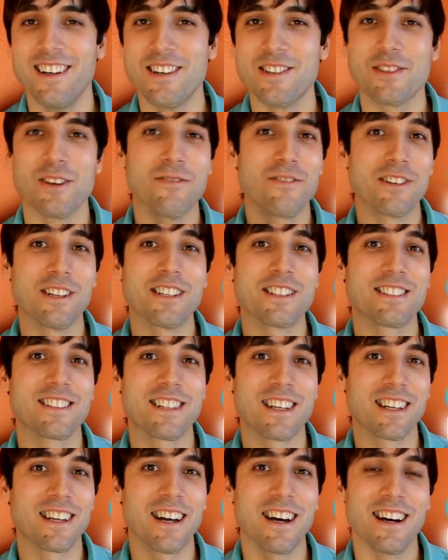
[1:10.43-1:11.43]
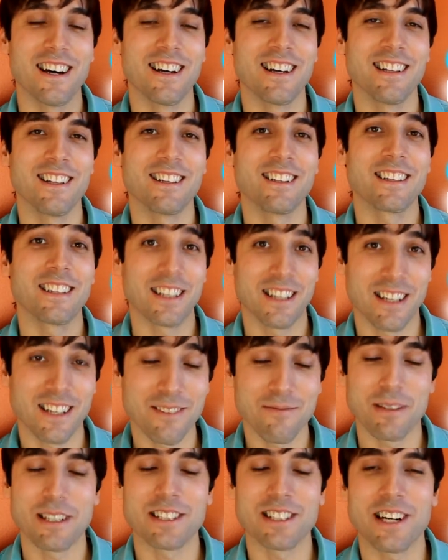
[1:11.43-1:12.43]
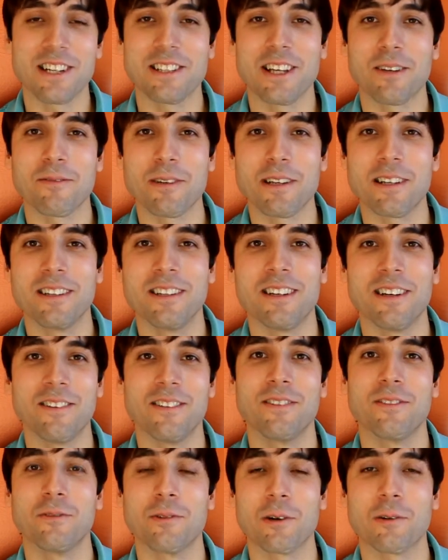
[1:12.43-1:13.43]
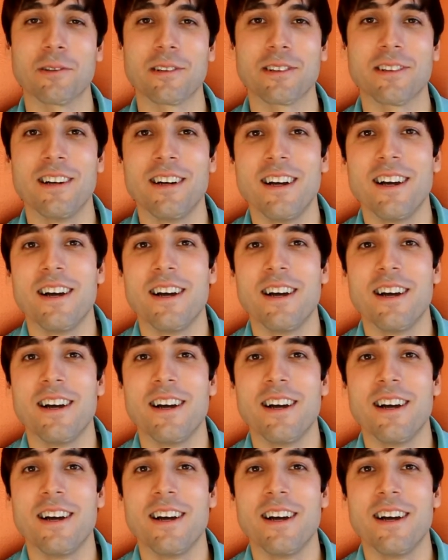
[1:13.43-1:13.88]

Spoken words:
So if you're listening, please contact me. I'd love to work with you.